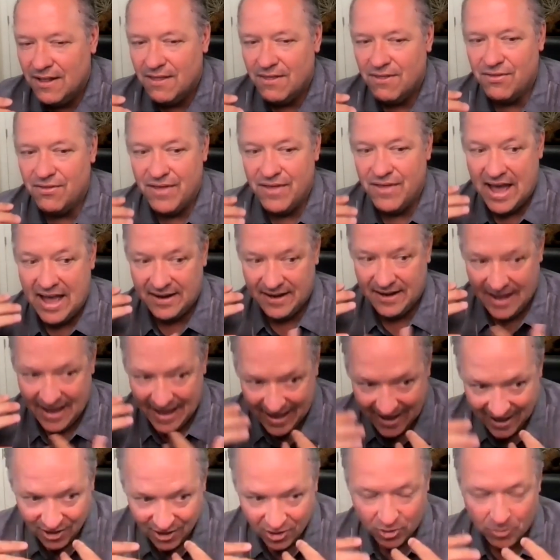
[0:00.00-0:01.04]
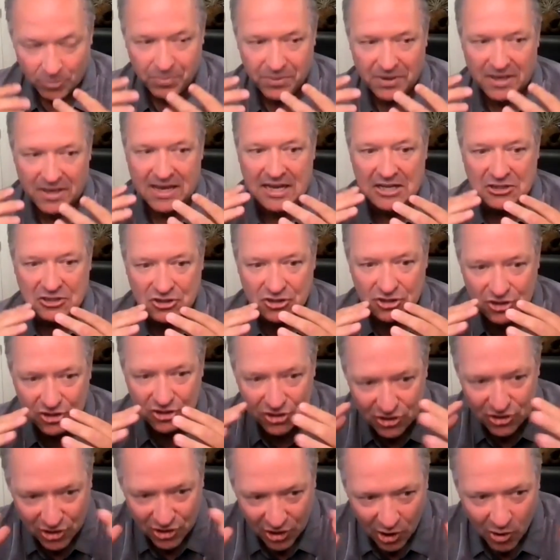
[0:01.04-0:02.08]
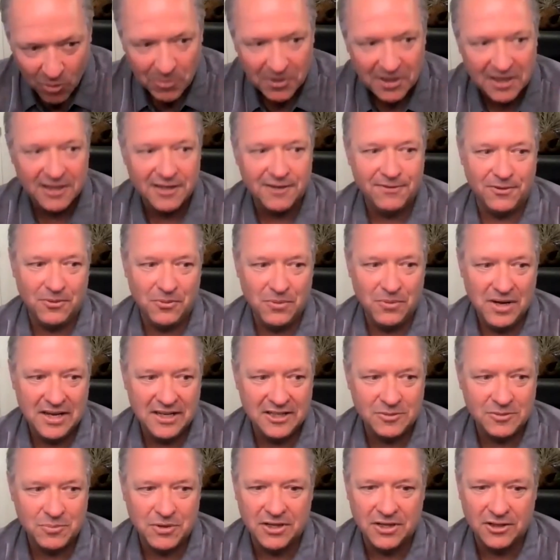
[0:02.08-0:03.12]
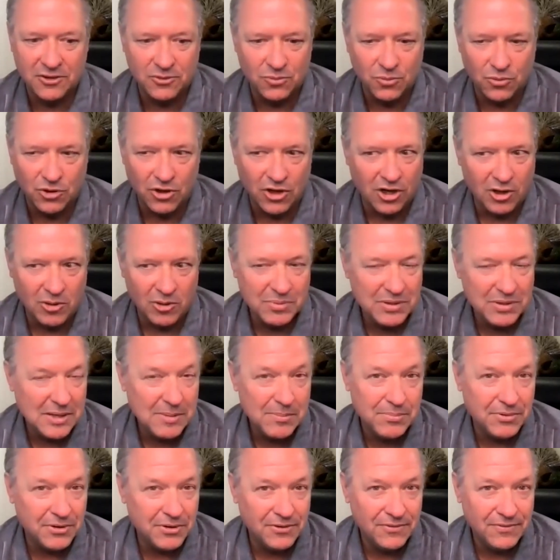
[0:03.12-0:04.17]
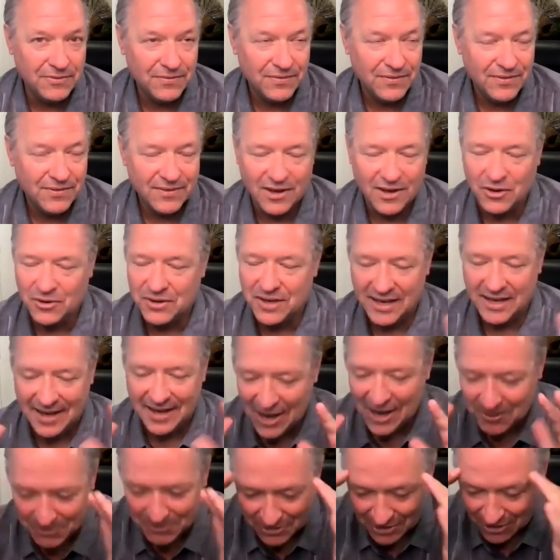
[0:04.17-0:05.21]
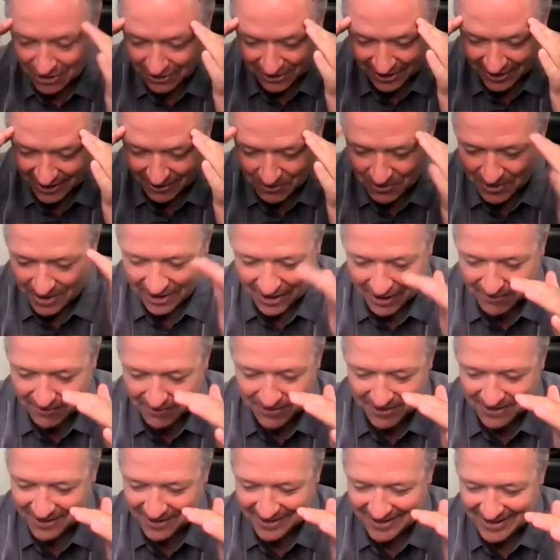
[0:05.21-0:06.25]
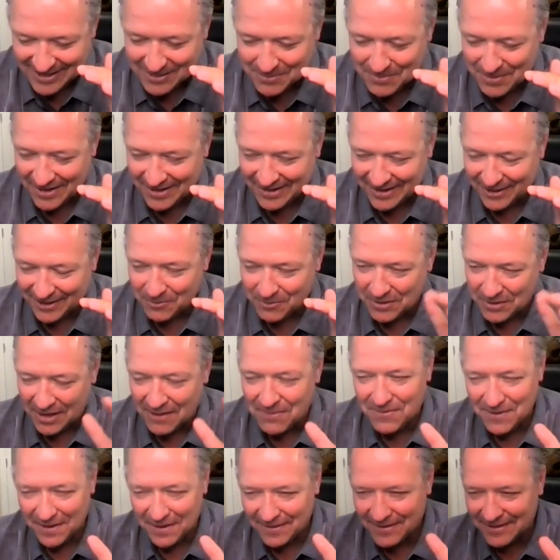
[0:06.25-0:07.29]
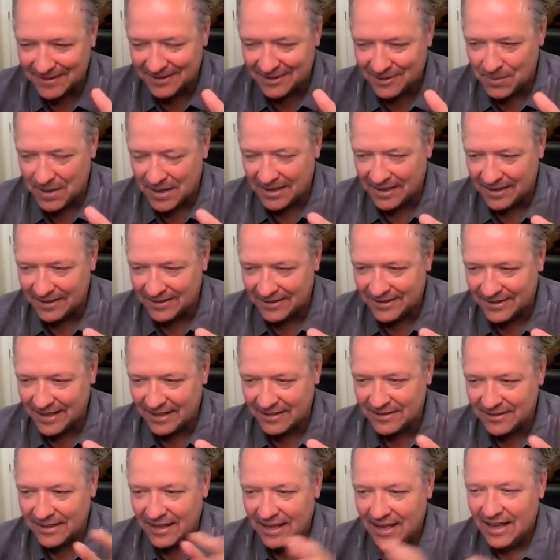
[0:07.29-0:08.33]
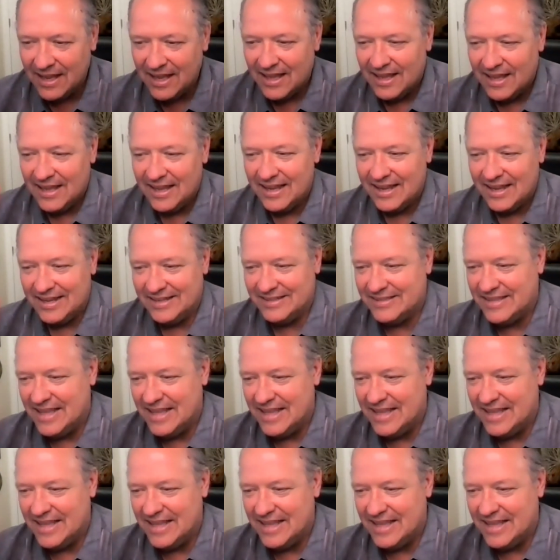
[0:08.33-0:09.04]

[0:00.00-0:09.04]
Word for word: that help in so many different ways because we're all people. Okay, now I'm starting to get way off in the deep end here, but I think this is making sense is